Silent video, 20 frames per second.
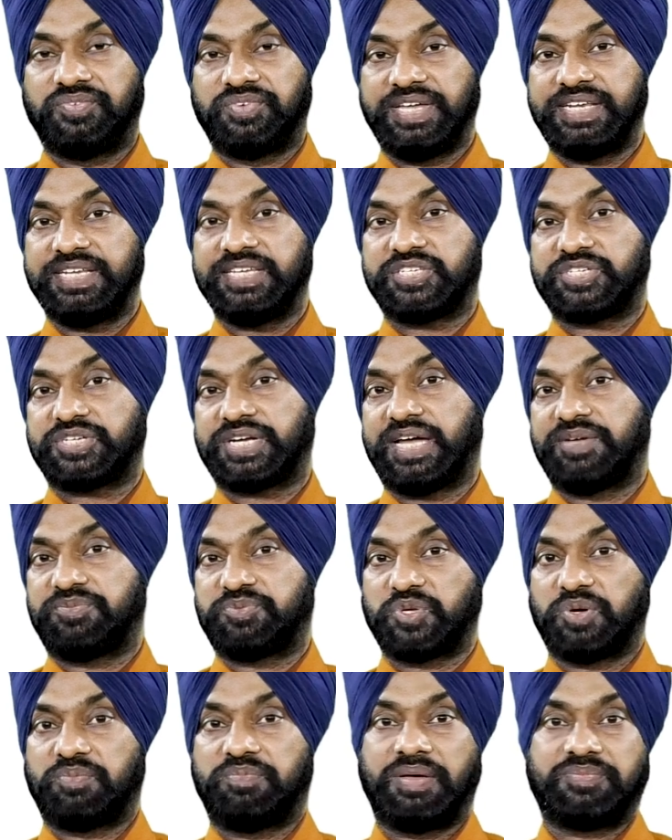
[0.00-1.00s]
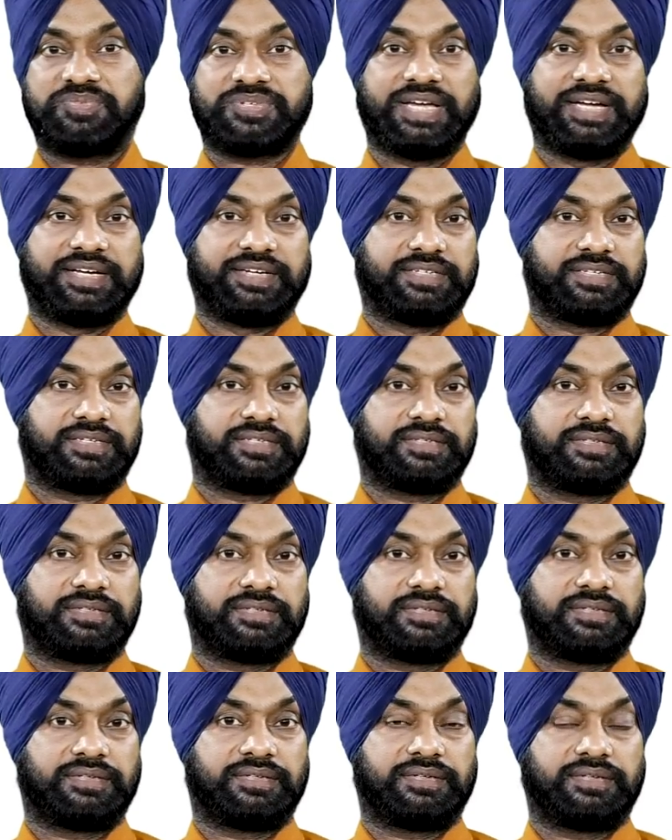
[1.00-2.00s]
various types of websites,
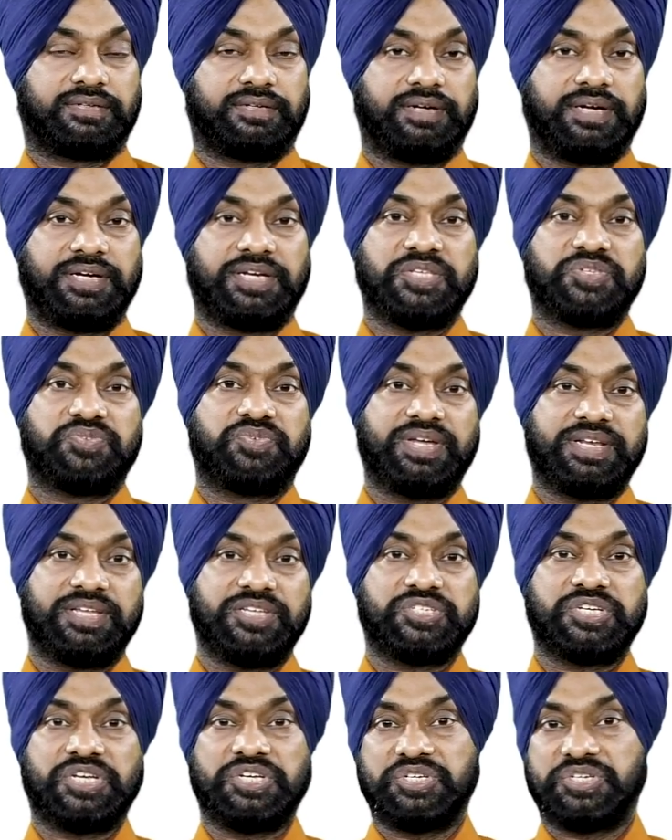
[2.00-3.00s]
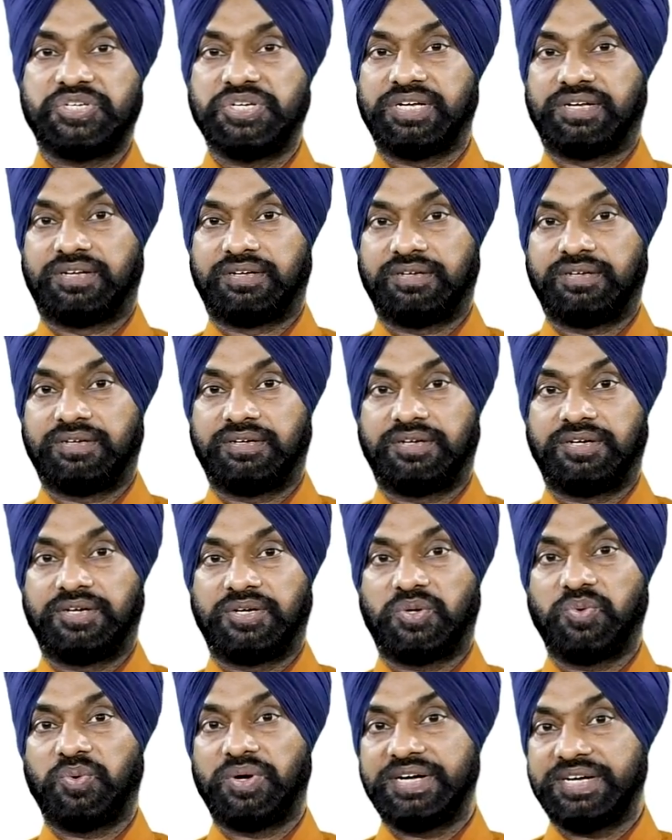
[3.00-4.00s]
it is very essential
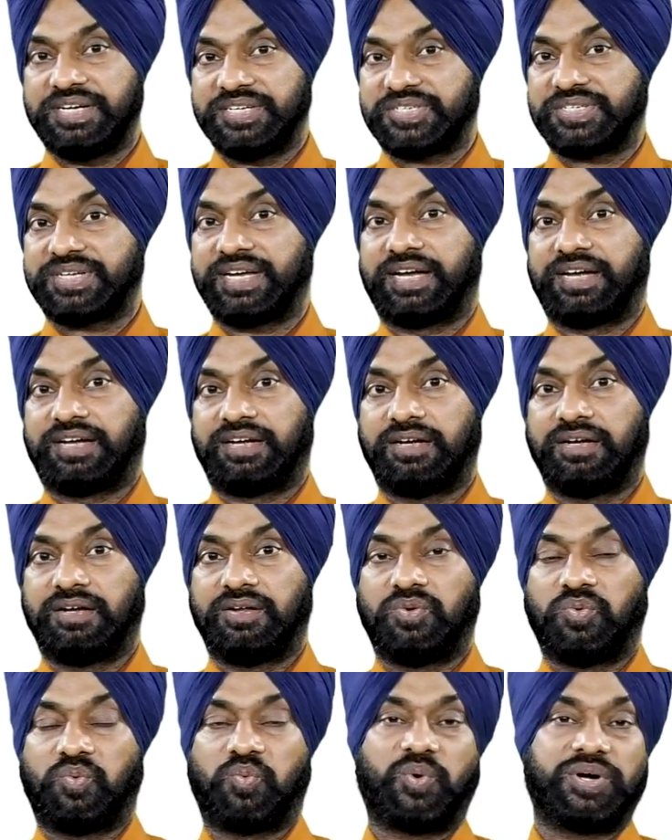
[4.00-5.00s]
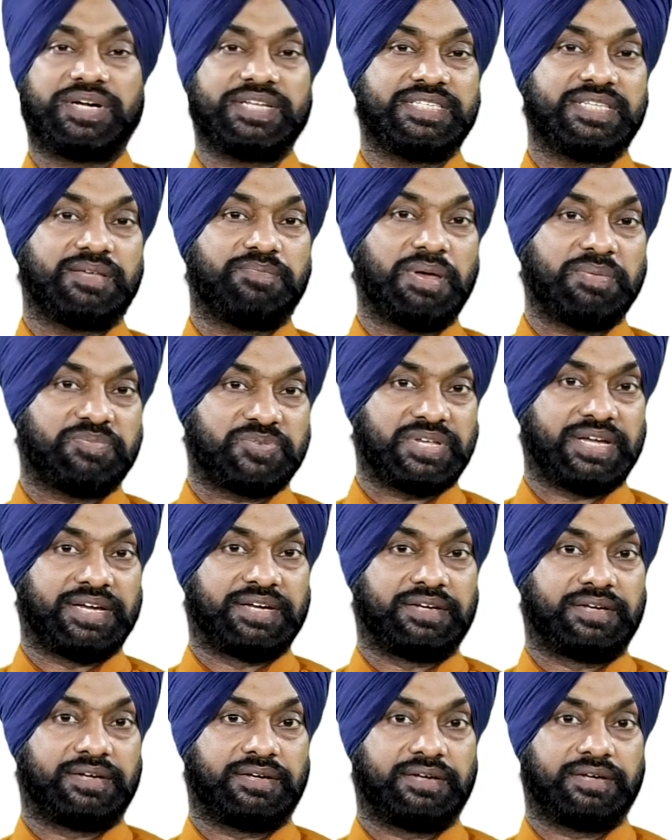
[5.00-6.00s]
to understand what is a
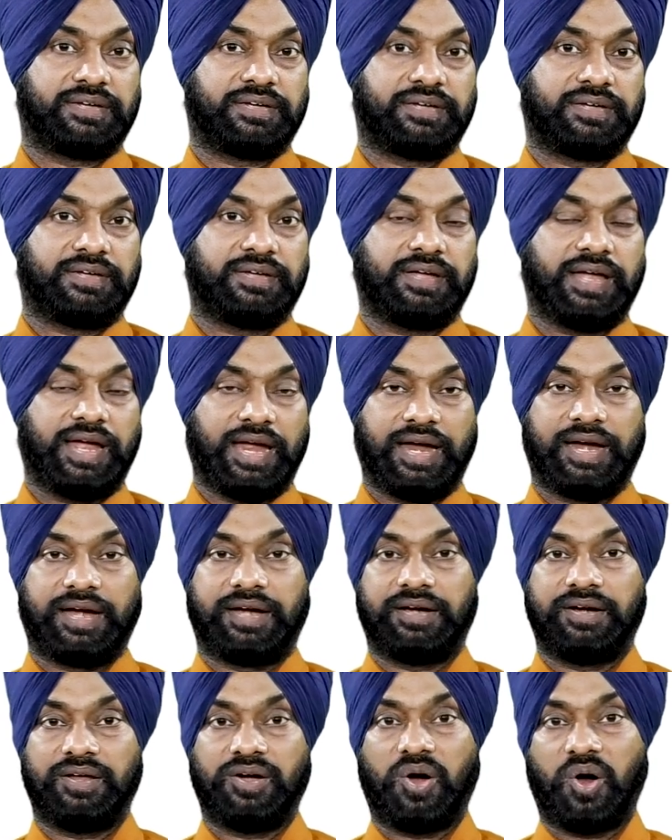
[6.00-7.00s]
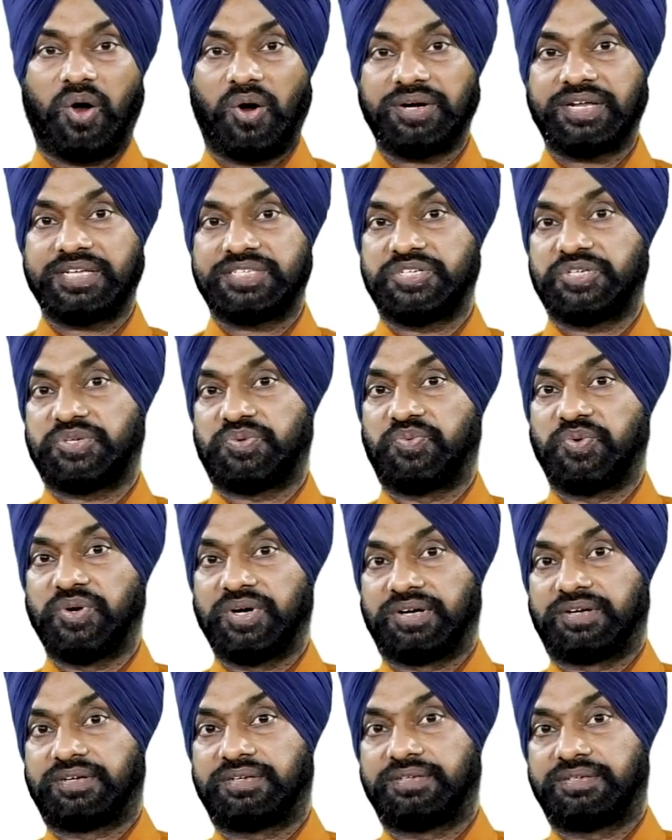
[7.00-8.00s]
website and how does it
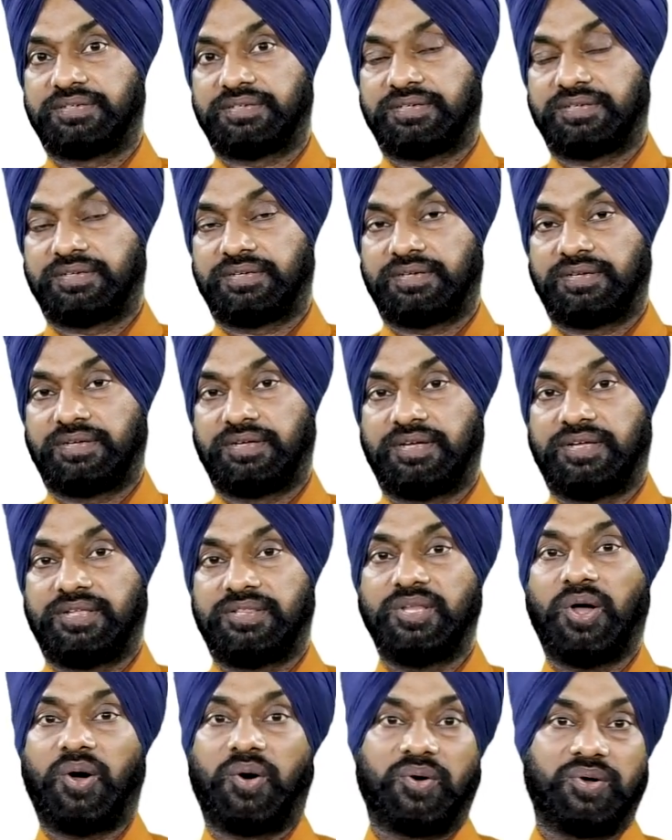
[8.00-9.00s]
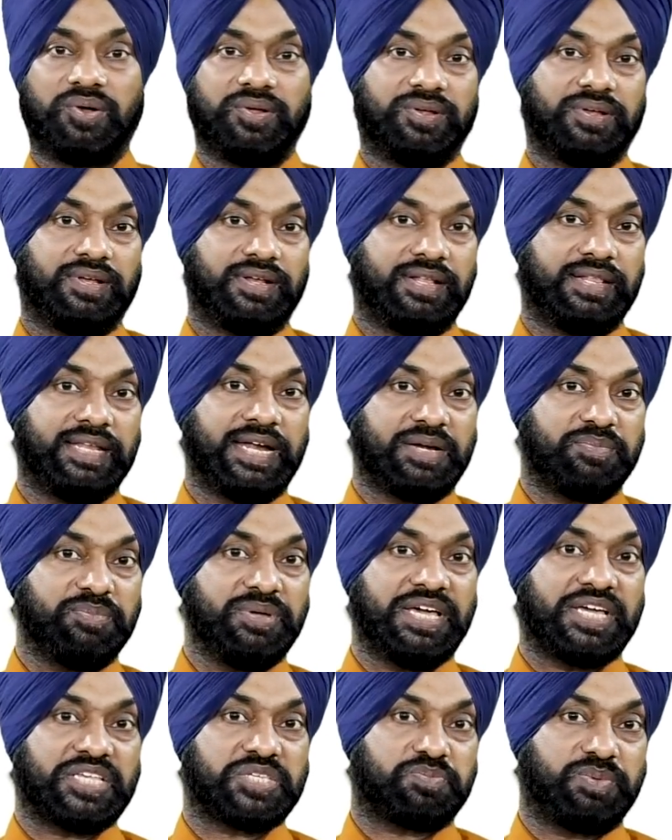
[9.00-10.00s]
work. Now, let
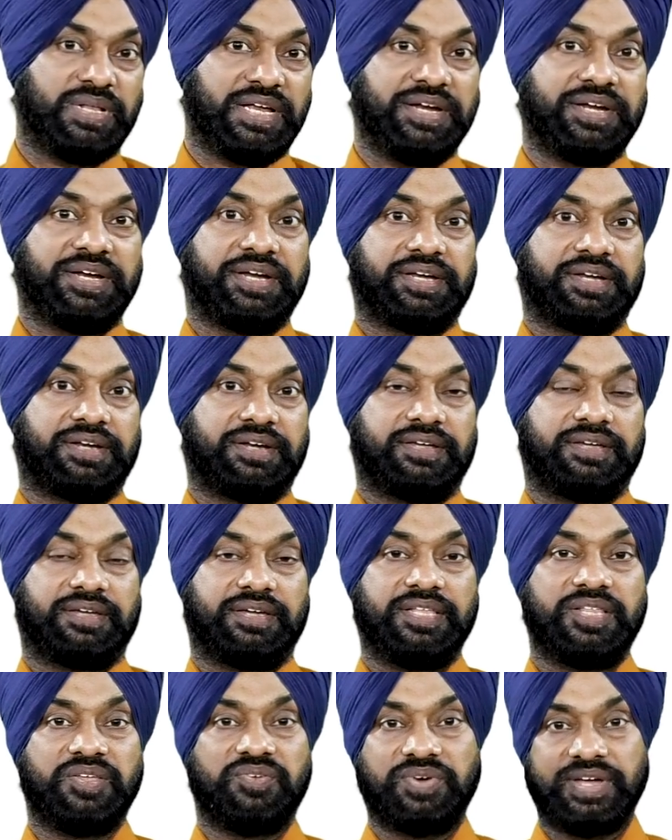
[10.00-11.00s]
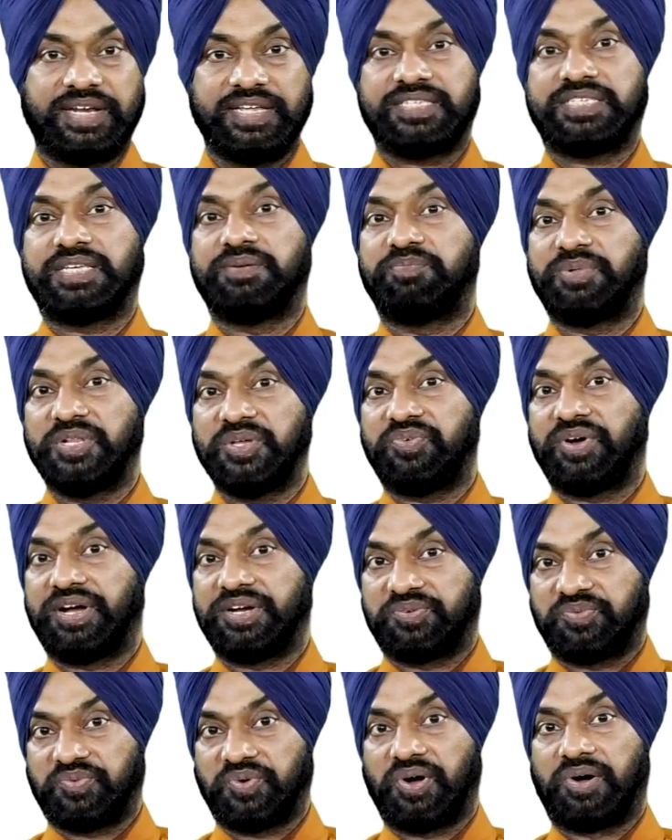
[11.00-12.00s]
me explain it in a very
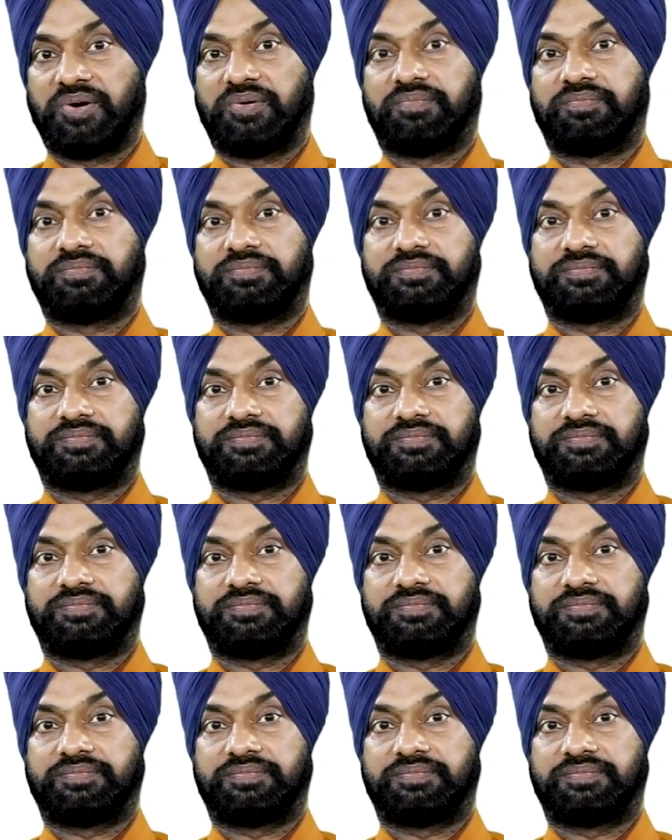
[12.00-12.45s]
simplified form.